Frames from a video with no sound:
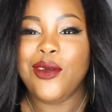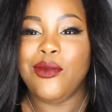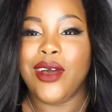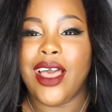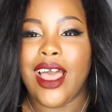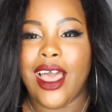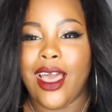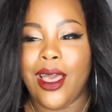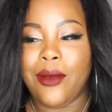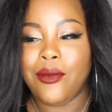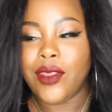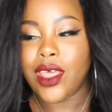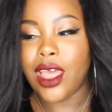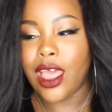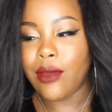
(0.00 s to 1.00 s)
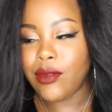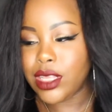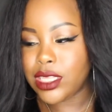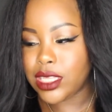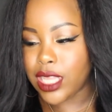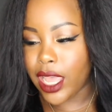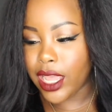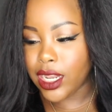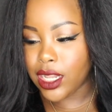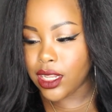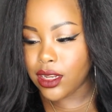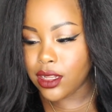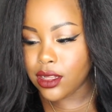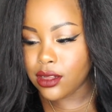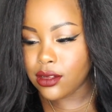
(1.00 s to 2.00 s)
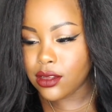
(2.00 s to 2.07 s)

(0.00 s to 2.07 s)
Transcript: But um, I'm excited